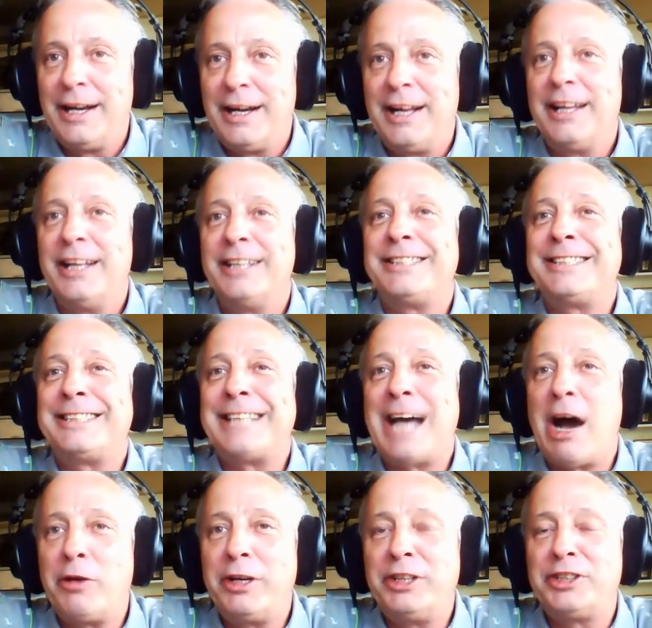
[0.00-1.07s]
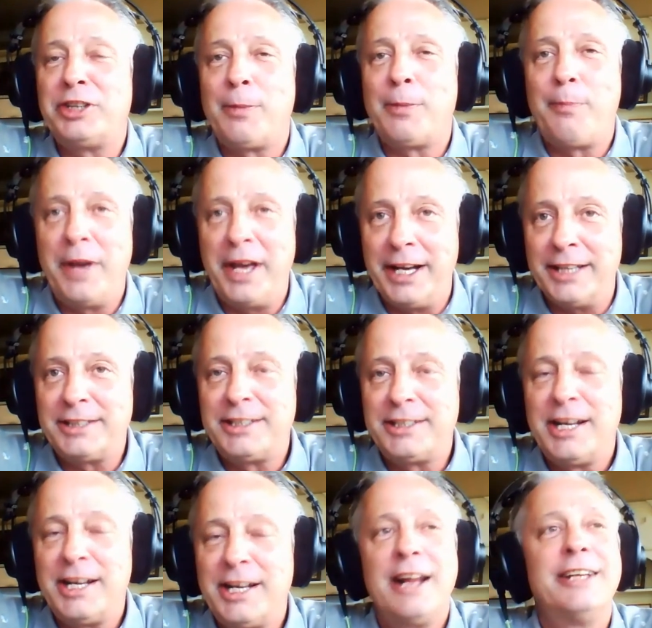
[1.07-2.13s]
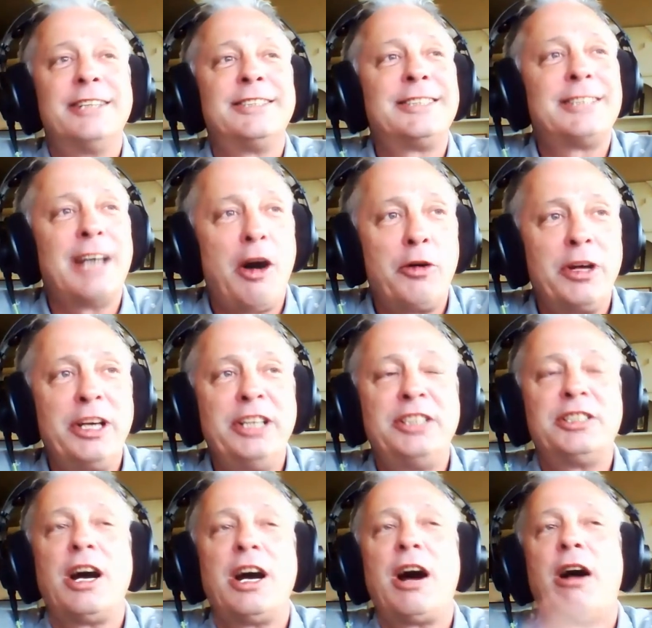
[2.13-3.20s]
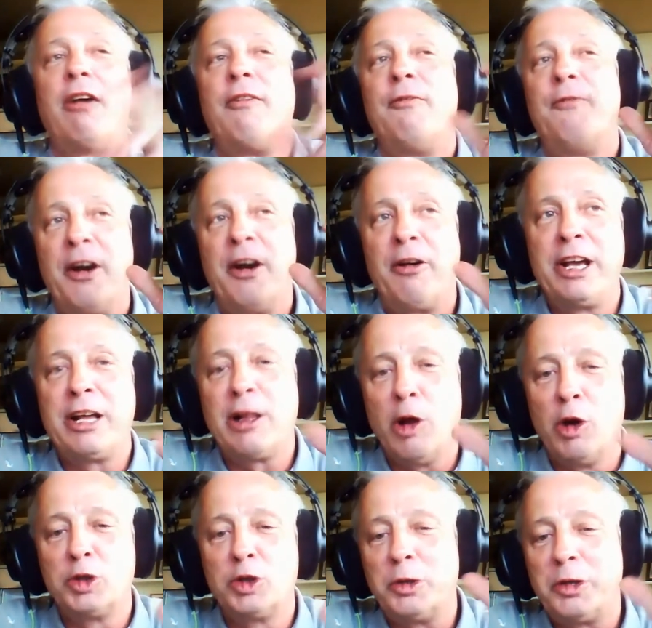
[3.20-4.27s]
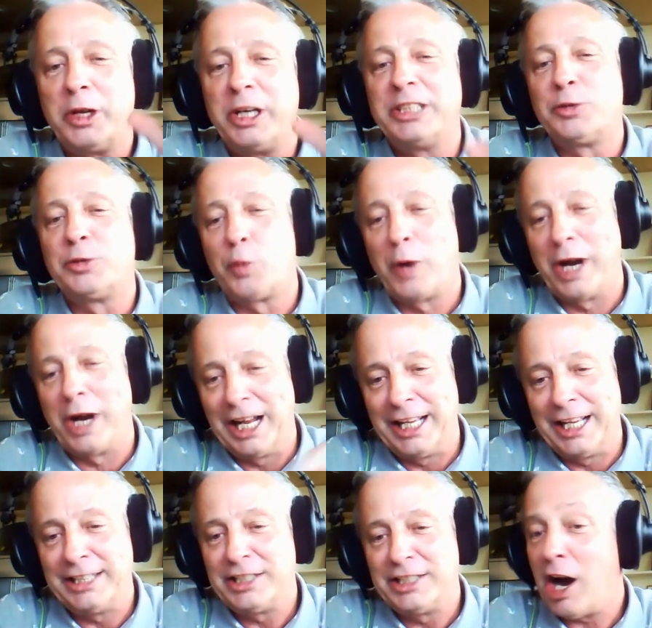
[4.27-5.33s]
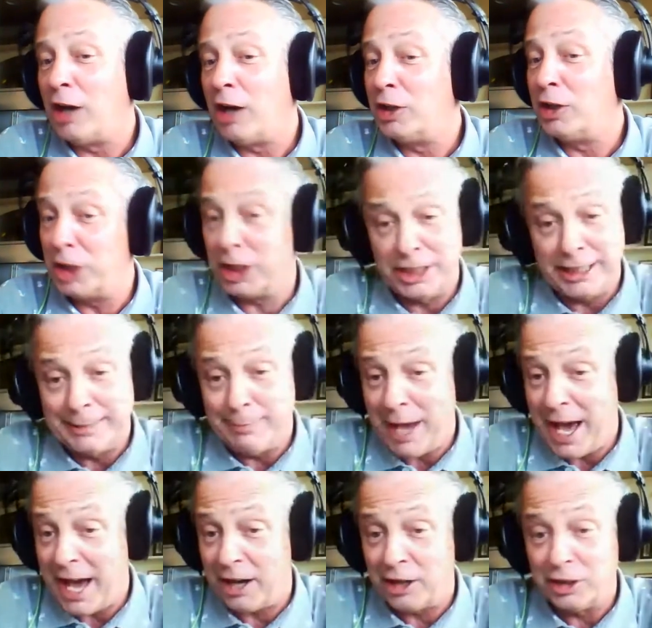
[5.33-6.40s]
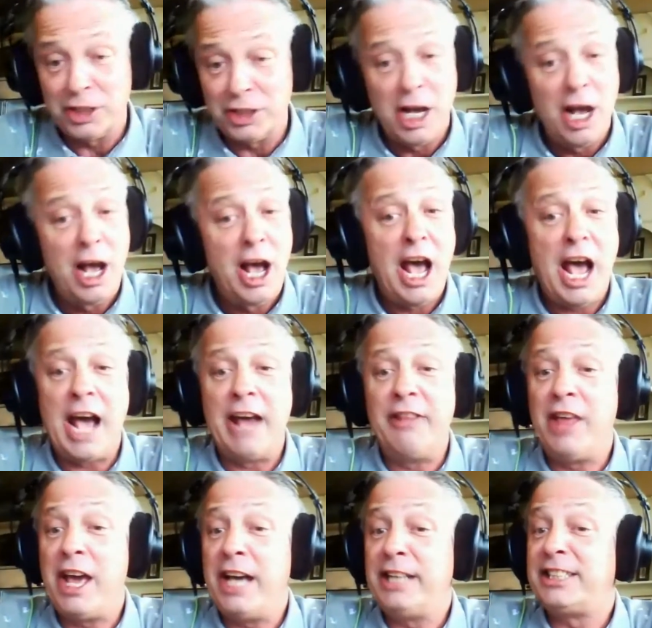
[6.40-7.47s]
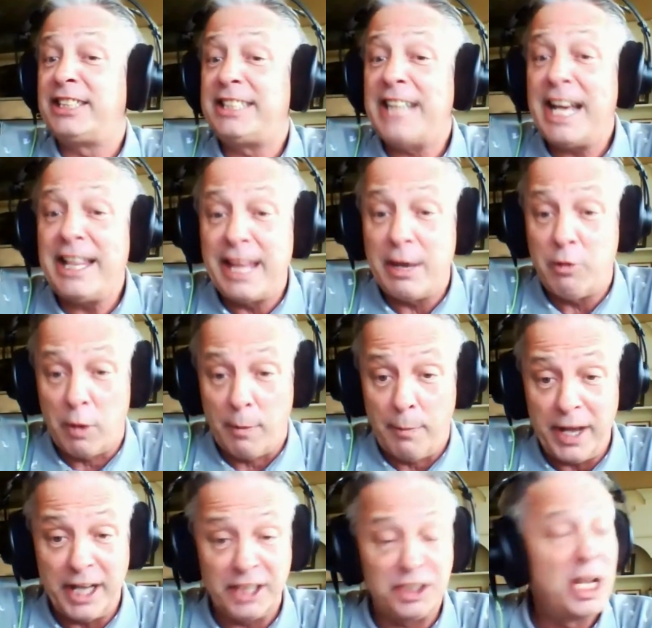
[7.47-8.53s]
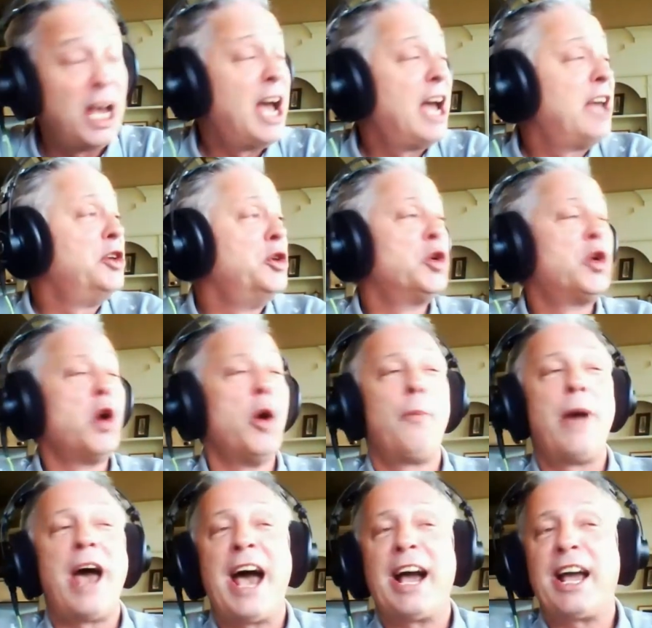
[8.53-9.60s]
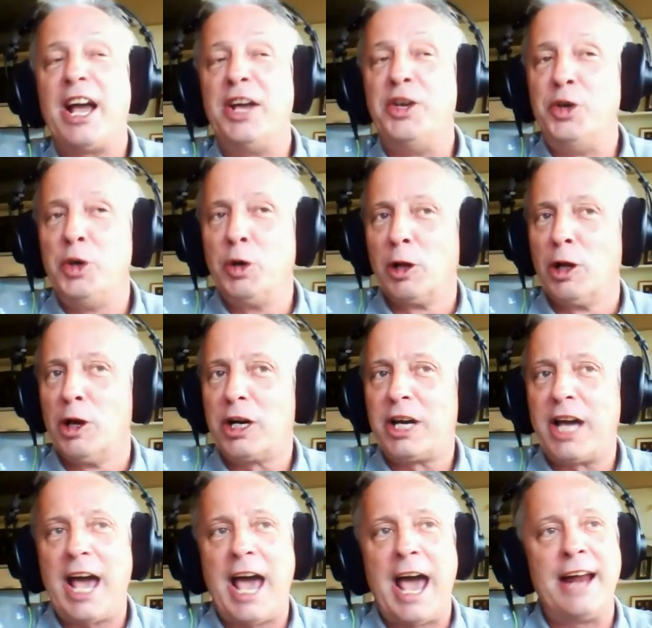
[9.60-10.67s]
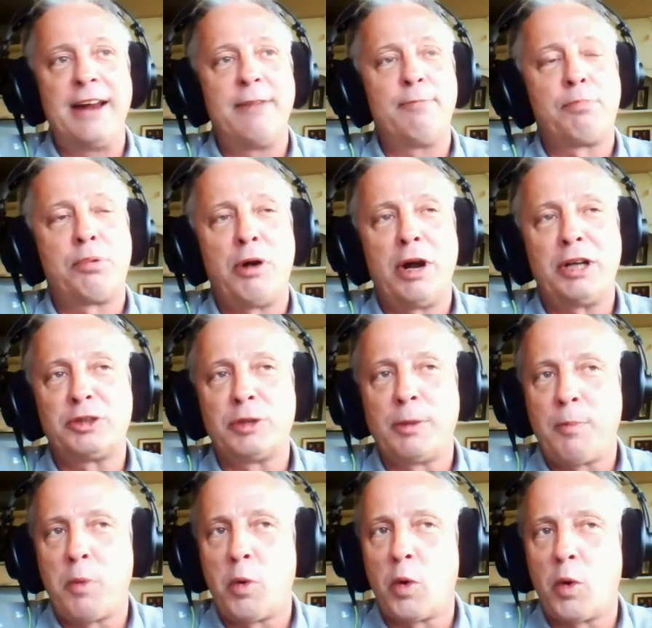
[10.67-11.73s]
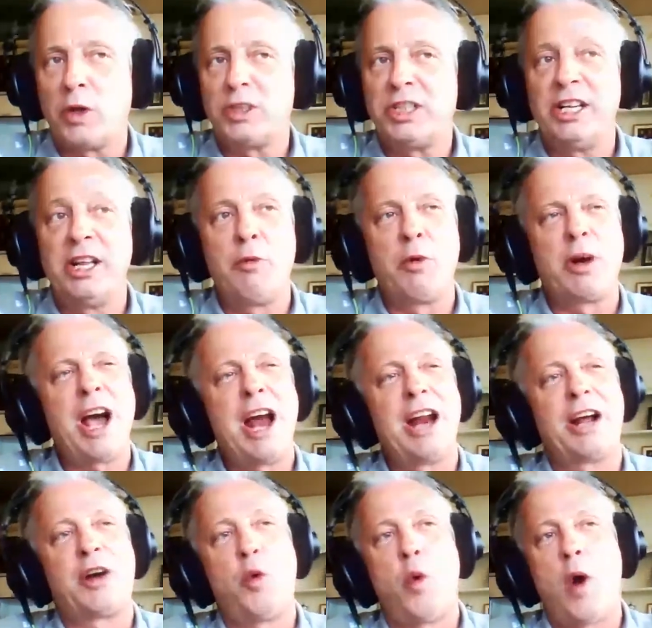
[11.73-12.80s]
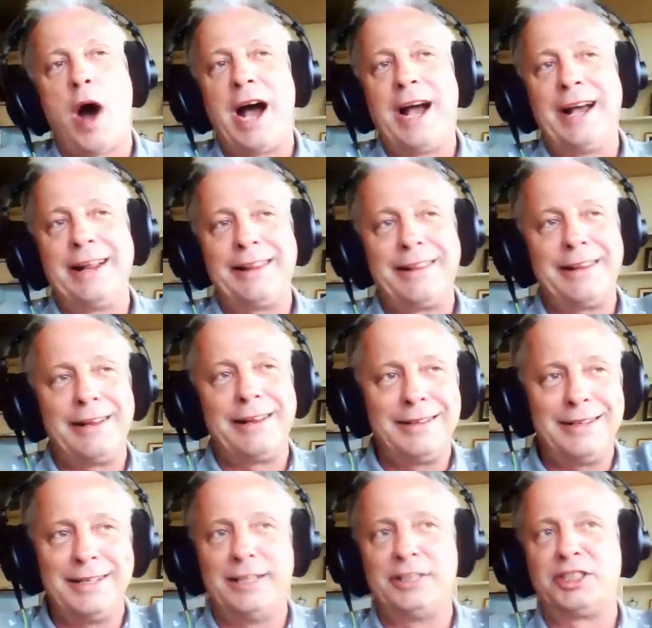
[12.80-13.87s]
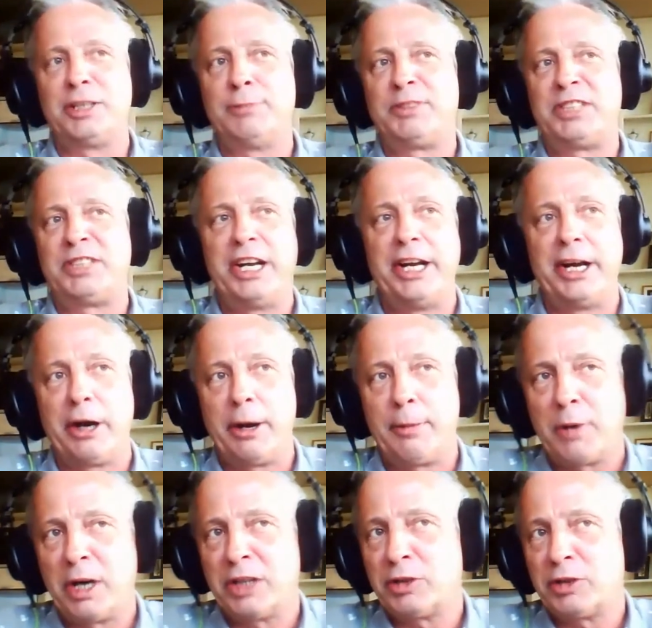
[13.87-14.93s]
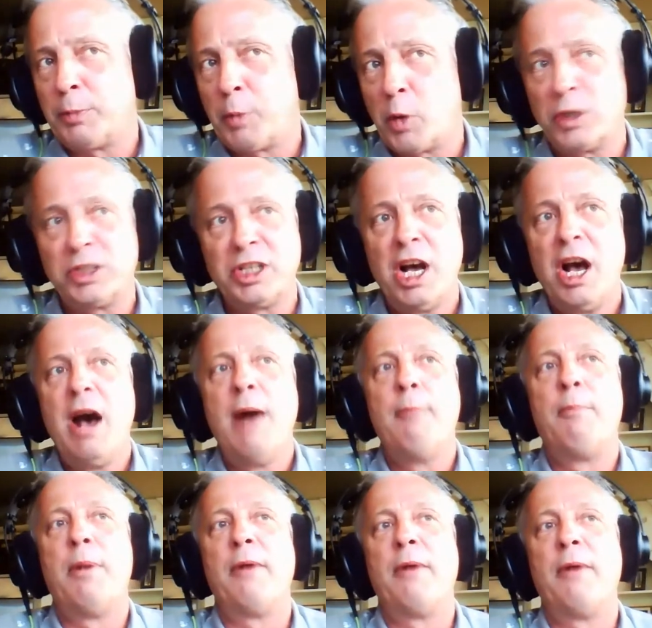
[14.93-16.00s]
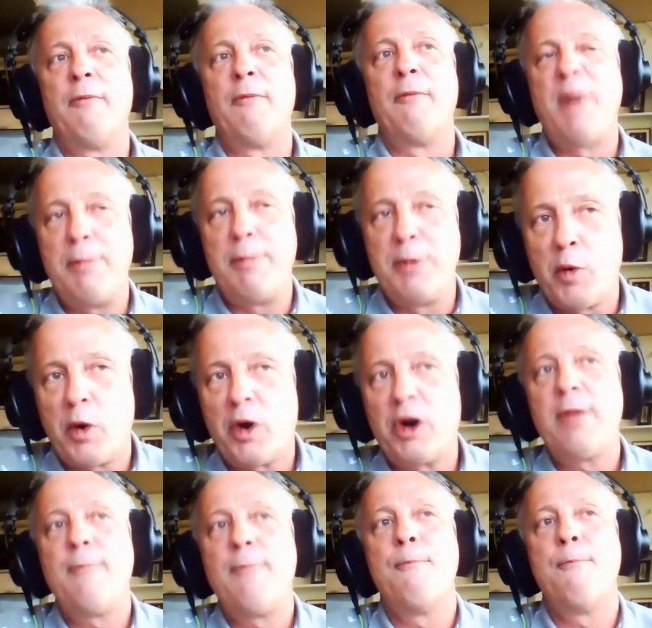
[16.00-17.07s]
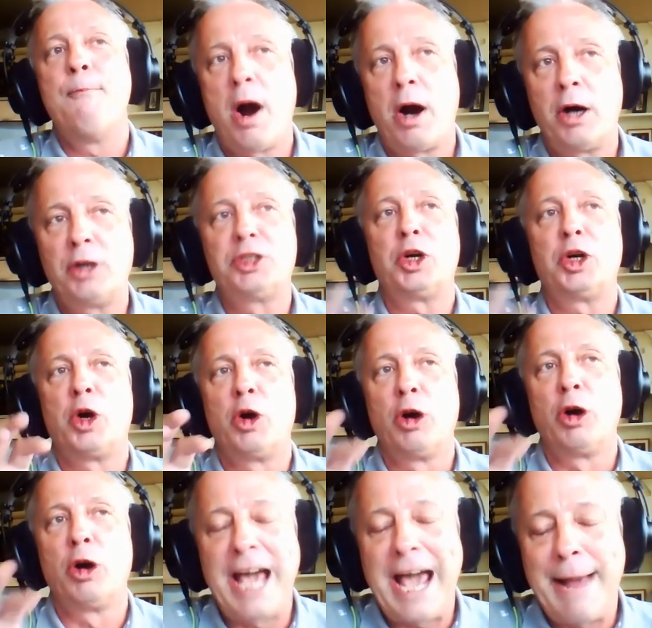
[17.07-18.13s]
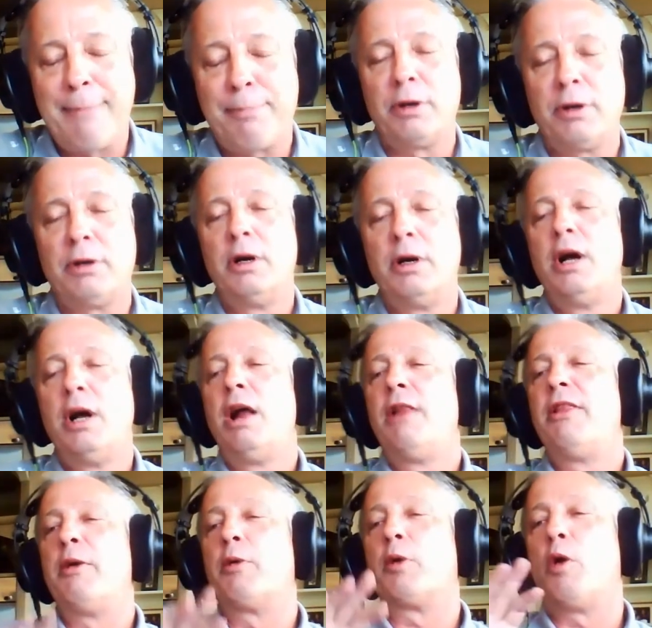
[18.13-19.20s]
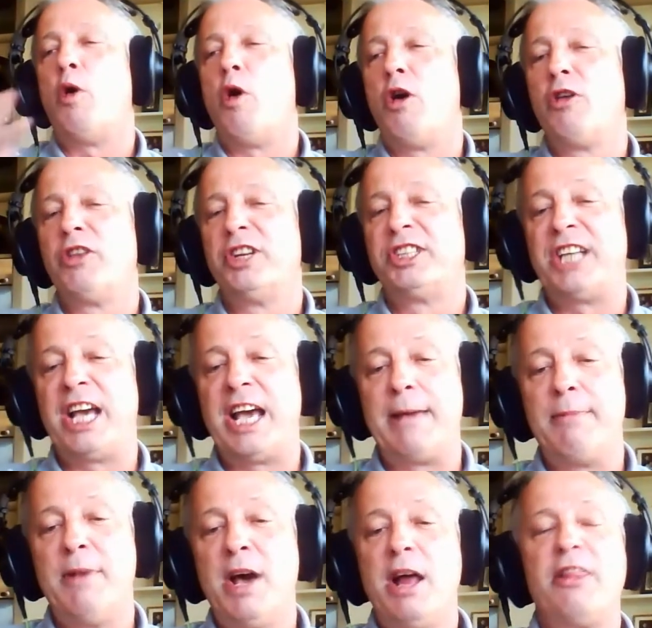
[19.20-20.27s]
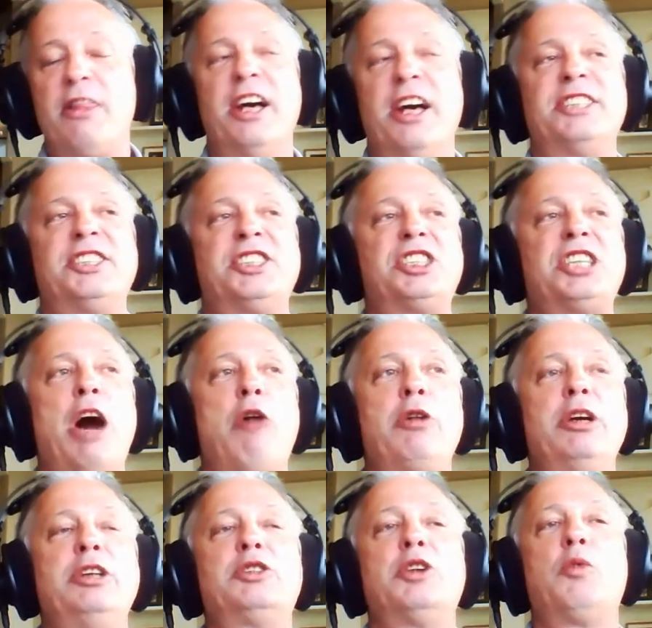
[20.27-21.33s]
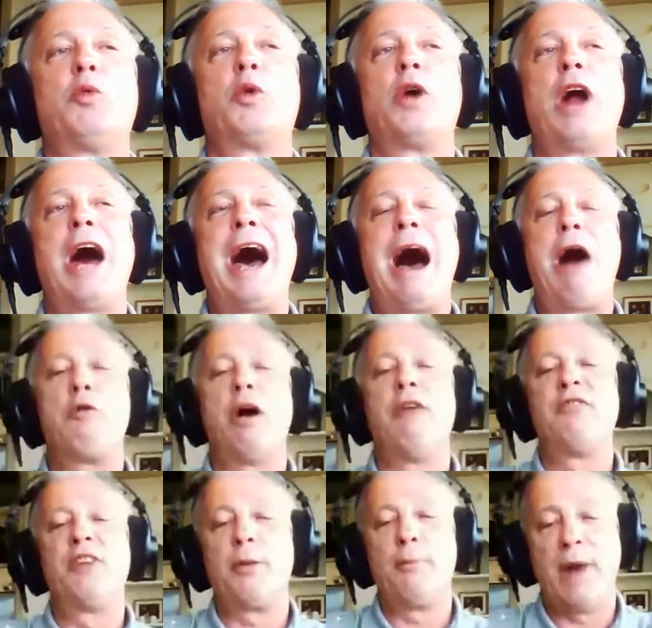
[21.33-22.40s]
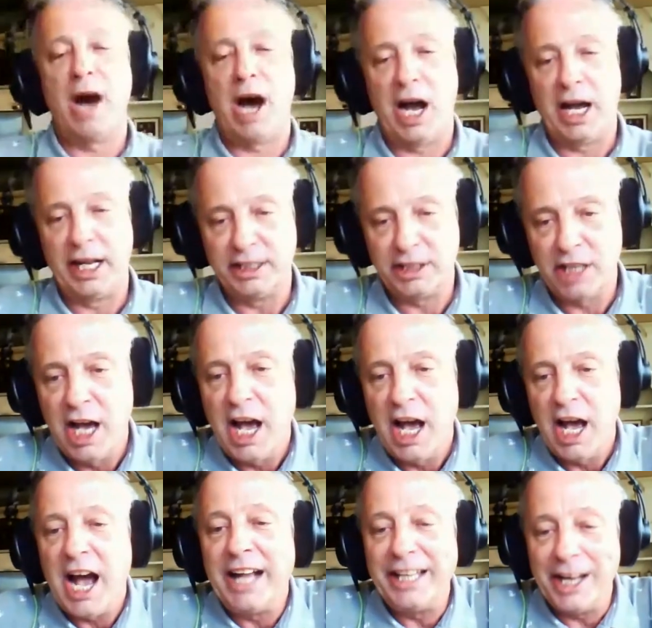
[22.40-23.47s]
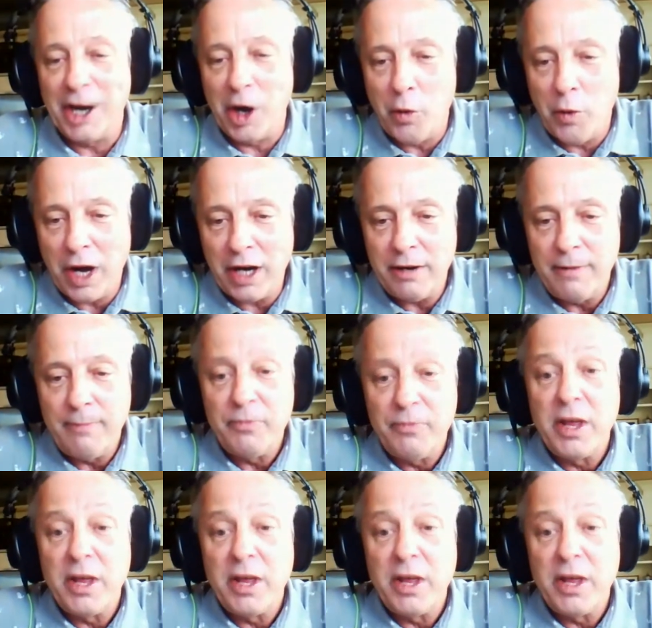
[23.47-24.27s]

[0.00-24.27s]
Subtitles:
The Saudis are pissed. The Saudis are very close with the Israelis on just these matters, and they said they were pissed. You go back and you look at press reports, and they were kind of quiet in subsidiary press reports, but from February, March, early April, they were all the same. The Saudis were out of their minds. And you know what?